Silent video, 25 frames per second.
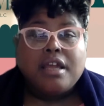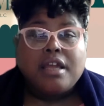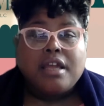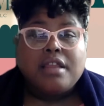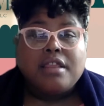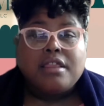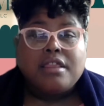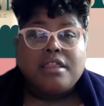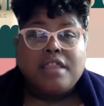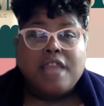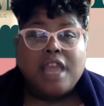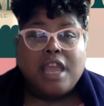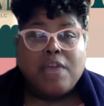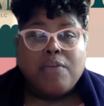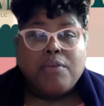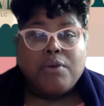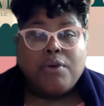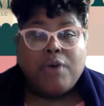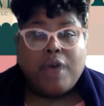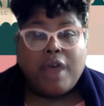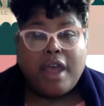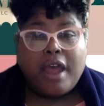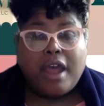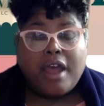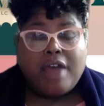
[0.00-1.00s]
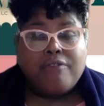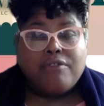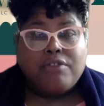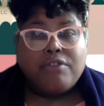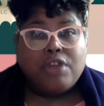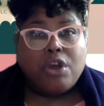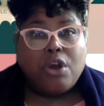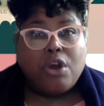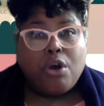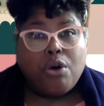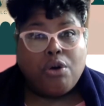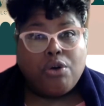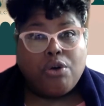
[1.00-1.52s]
they will have their
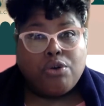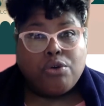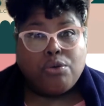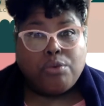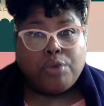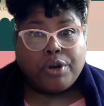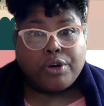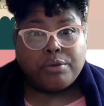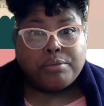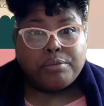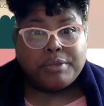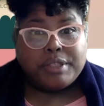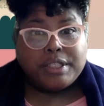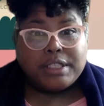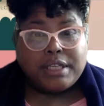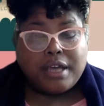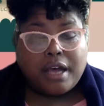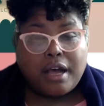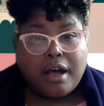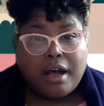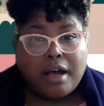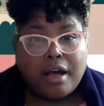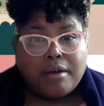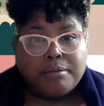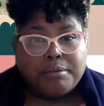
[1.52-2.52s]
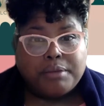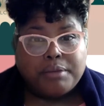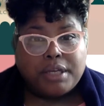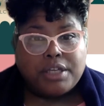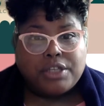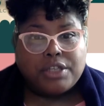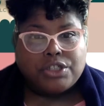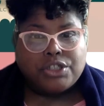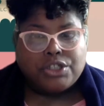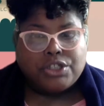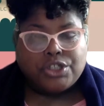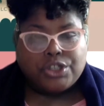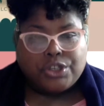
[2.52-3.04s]
own workman's comp
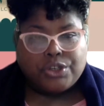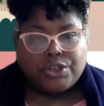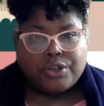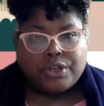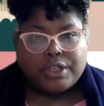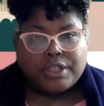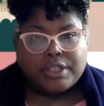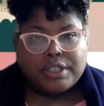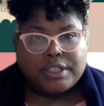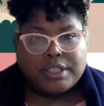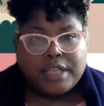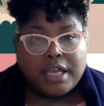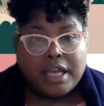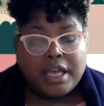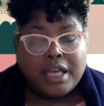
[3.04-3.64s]
insurance.